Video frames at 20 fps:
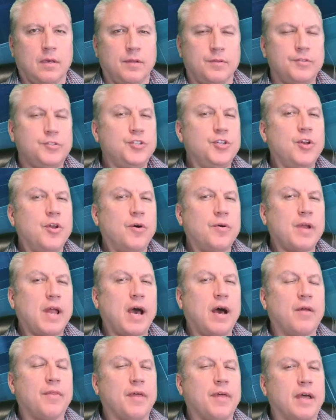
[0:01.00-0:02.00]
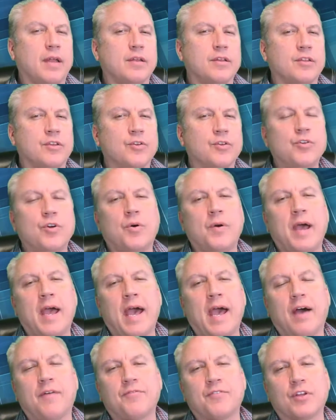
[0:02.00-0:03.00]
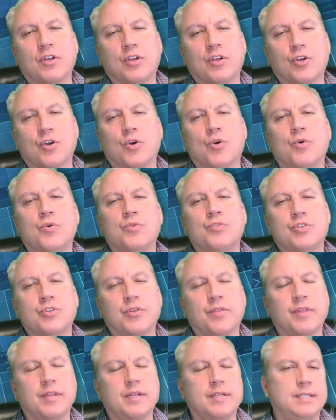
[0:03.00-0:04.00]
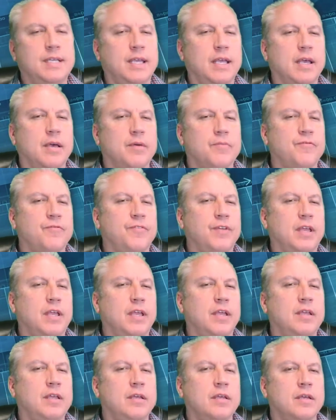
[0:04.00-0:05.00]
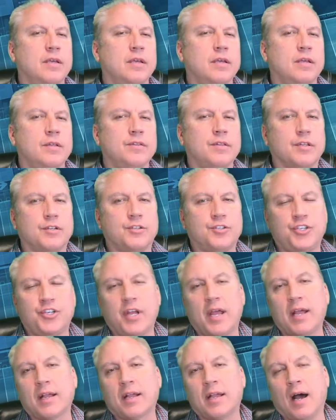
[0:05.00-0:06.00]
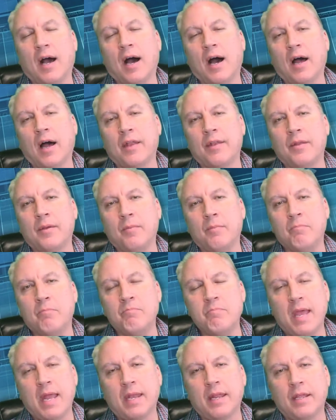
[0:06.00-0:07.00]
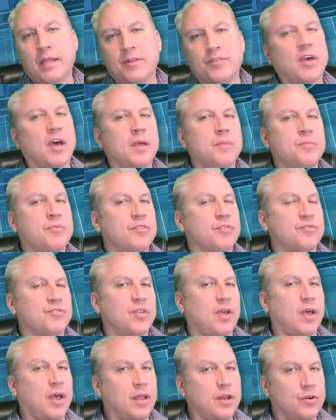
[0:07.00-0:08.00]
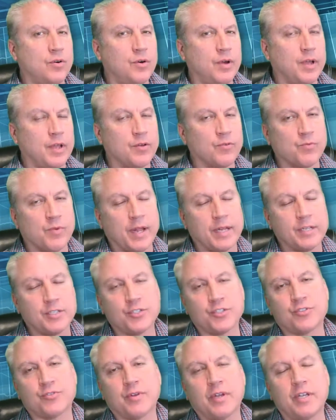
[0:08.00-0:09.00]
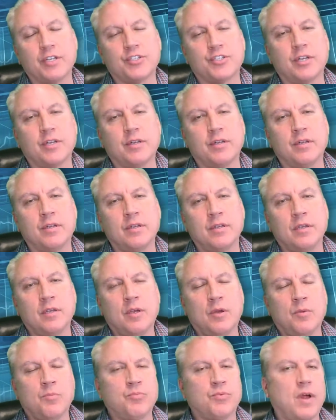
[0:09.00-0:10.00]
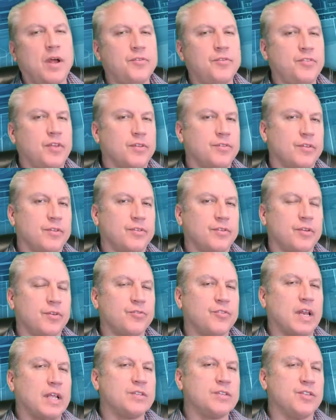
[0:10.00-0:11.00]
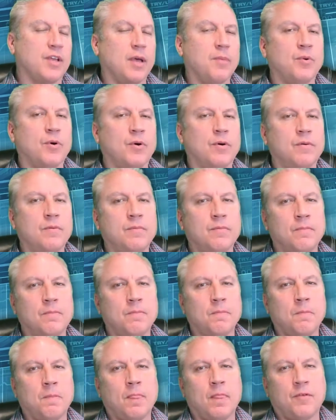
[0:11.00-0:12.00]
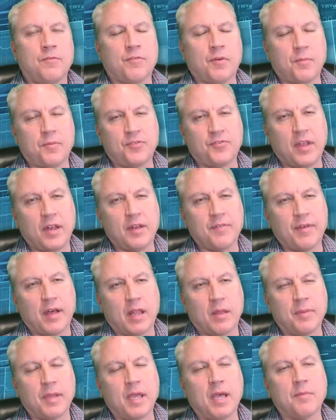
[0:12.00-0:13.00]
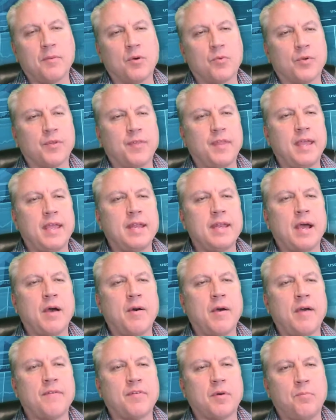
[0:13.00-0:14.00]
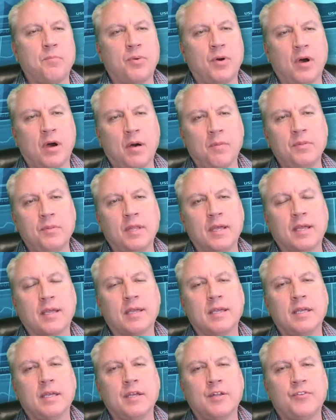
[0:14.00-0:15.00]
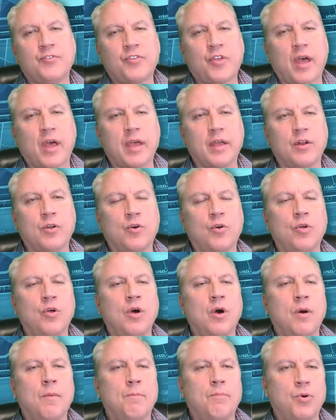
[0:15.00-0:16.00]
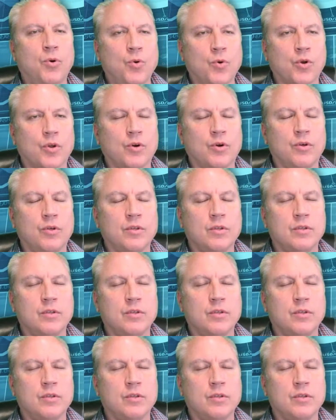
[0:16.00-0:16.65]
Did you know now that you don't have to go to the DMV to check on many types of title and registration processes? Here's an example from the state of Alabama where they now have a public title portal